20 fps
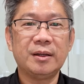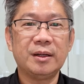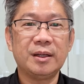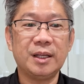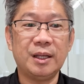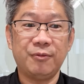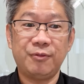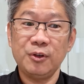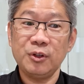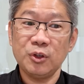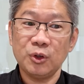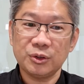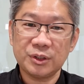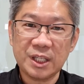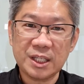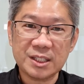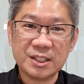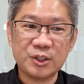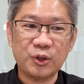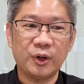If you
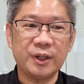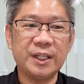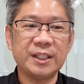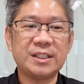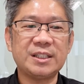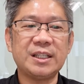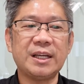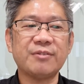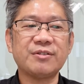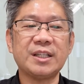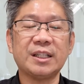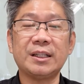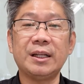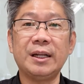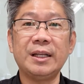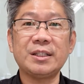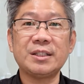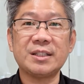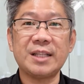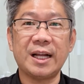notice your ETF suddenly
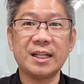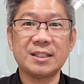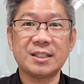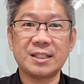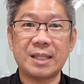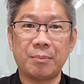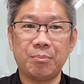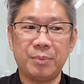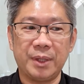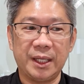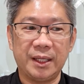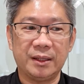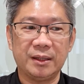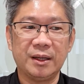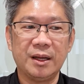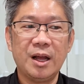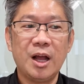starts tumbling,